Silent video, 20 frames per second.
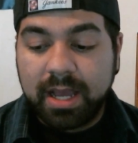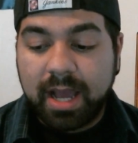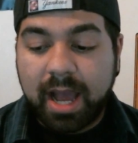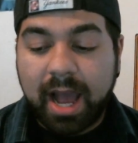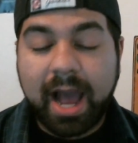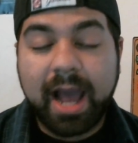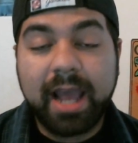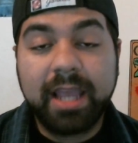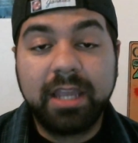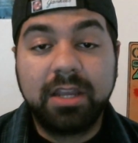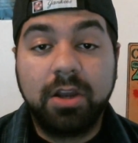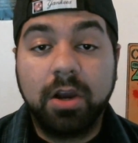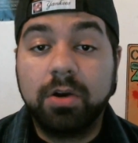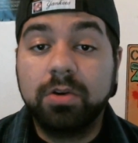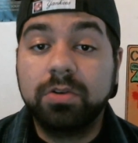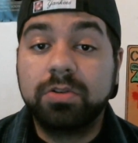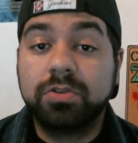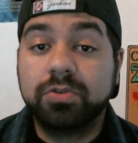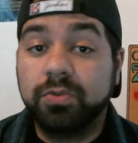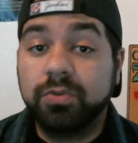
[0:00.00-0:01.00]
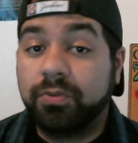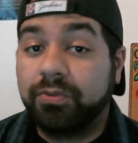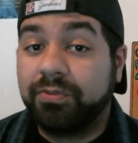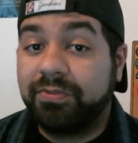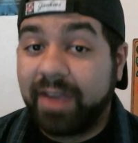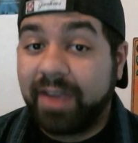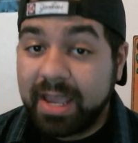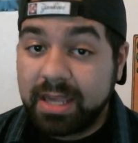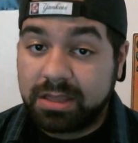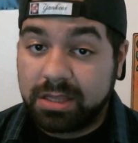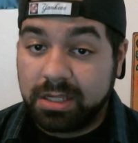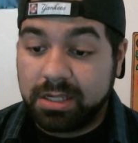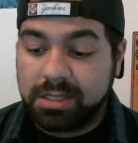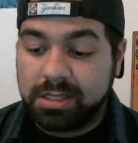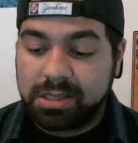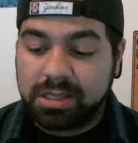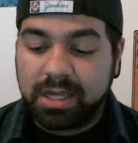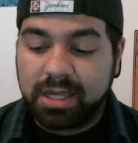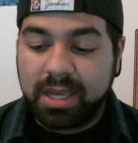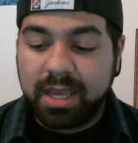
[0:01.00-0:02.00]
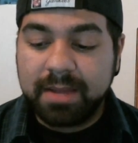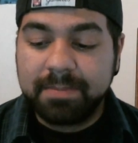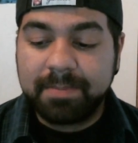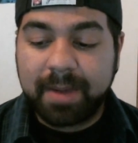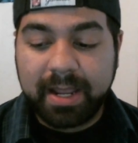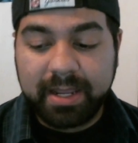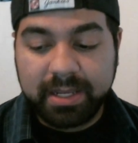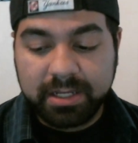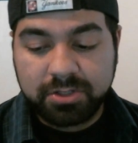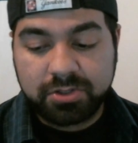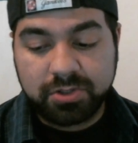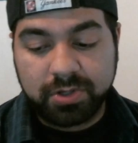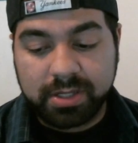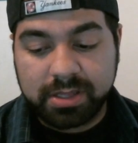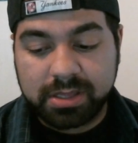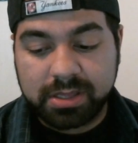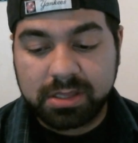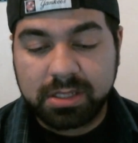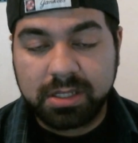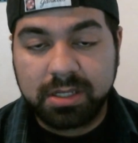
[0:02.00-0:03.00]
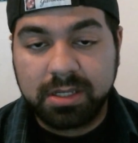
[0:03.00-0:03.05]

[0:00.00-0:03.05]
I go through phases in my interest.